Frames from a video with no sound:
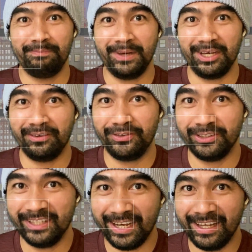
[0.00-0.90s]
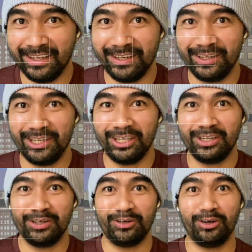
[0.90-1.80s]
pay off your debt,
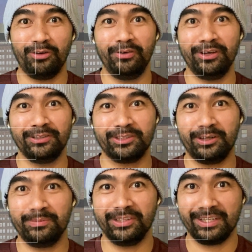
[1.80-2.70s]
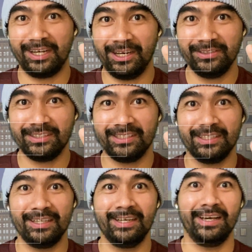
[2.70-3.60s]
open retirement accounts.
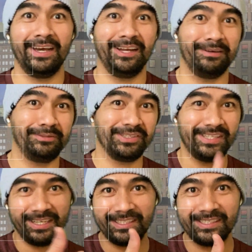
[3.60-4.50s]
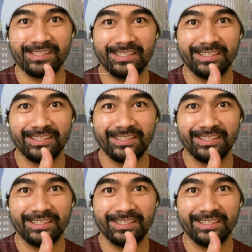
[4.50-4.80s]
And number 6,